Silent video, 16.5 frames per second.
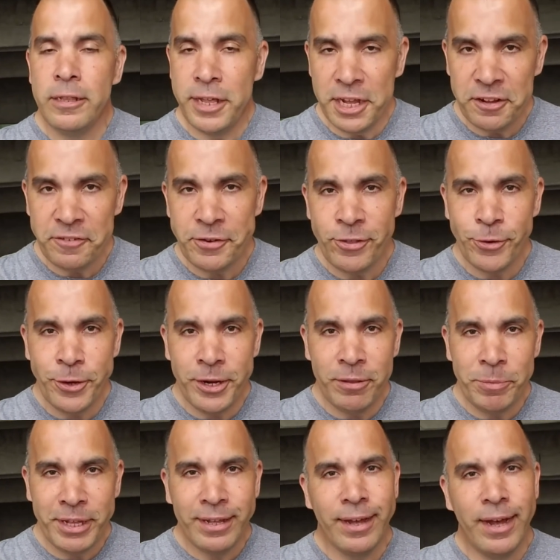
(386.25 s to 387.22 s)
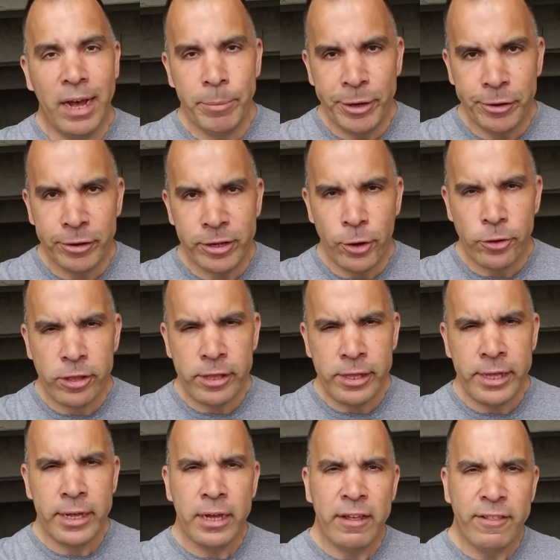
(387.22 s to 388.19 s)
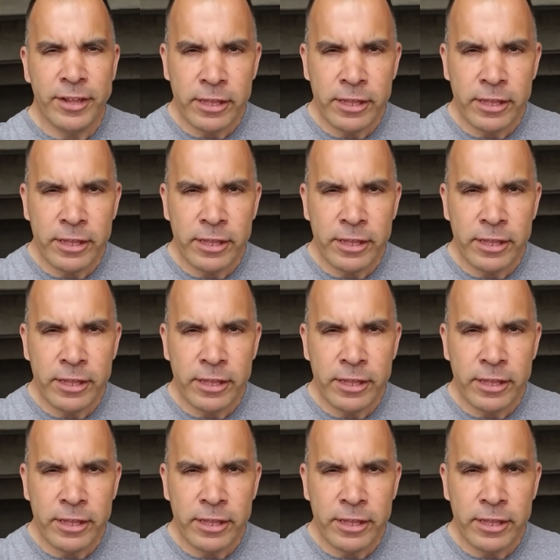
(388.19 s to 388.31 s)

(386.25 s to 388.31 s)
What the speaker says: Thank you for joining me. I'm Eric Garcia.